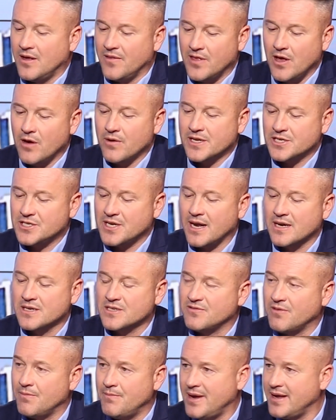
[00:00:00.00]
The only
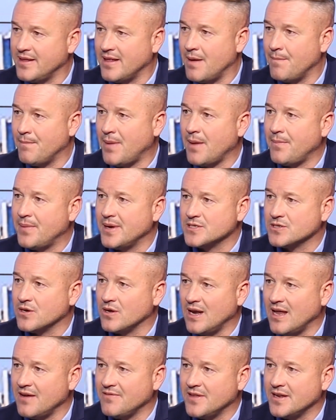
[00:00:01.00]
challenge for me that Mbappe's
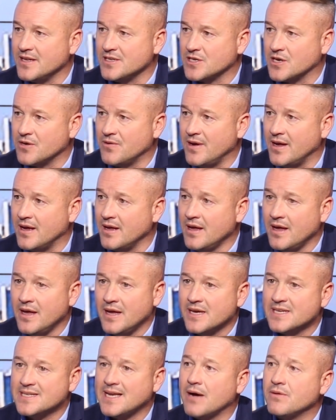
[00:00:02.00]
got left in his career
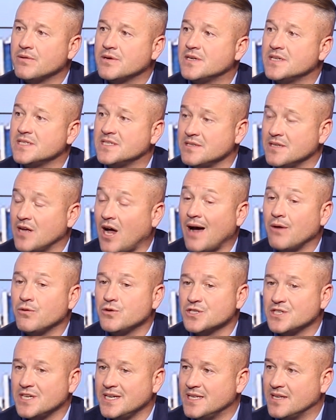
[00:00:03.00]
is how
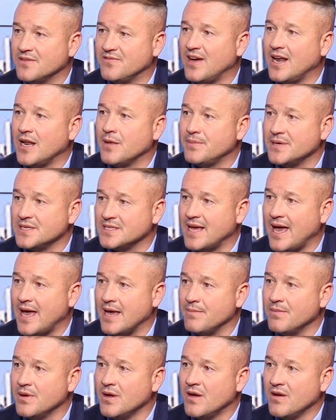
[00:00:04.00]
does he develop his
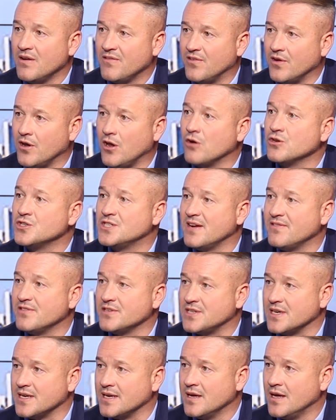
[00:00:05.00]
game for
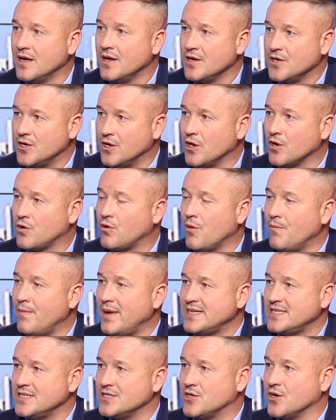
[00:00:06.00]
longevity? You look what
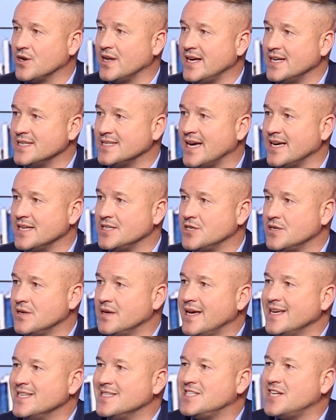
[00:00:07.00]
Messi's done at his age.
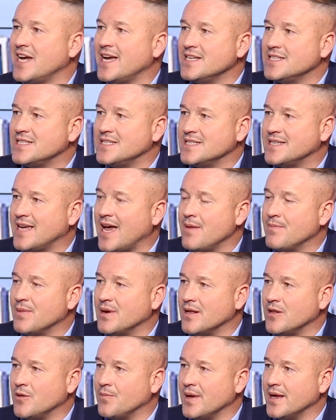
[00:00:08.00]
He's changed his game a
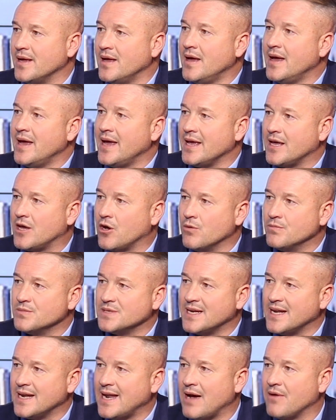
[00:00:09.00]
little bit. He comes
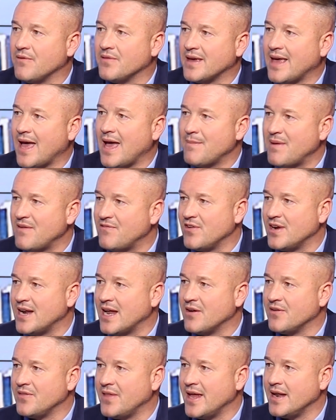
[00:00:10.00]
in and out the game every
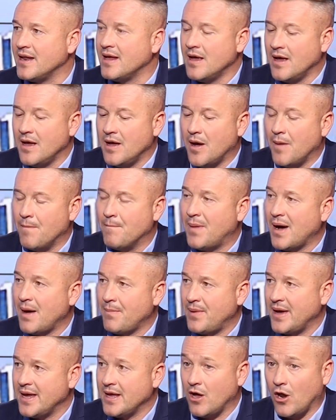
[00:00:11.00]
now and then.
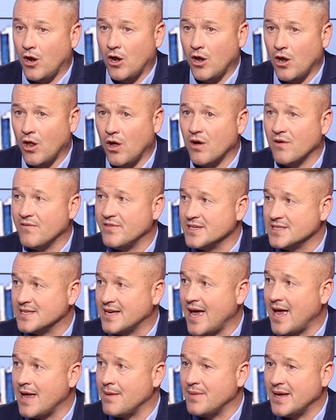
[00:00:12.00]
Mbappe, a lot of his
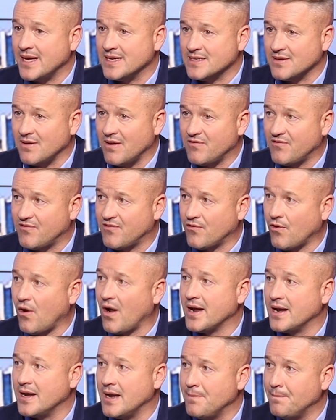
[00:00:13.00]
game is
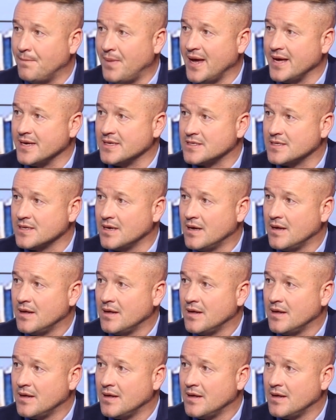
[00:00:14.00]
frightening pace.